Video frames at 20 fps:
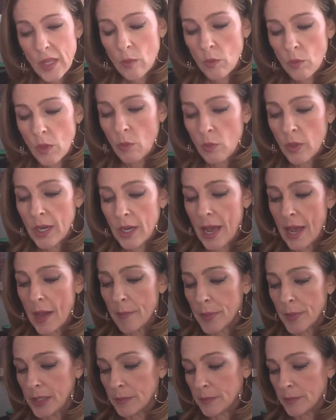What would
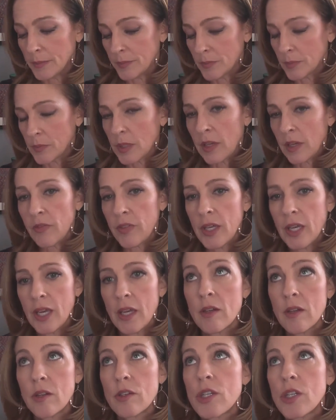happen if the
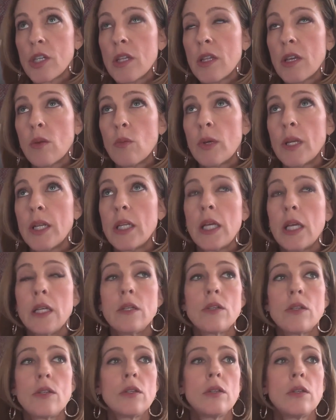energy that went
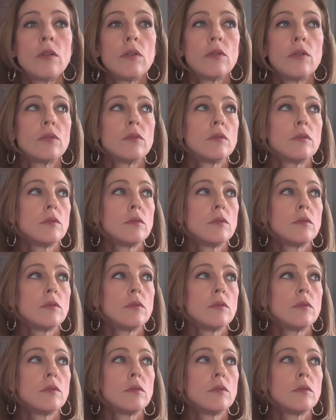into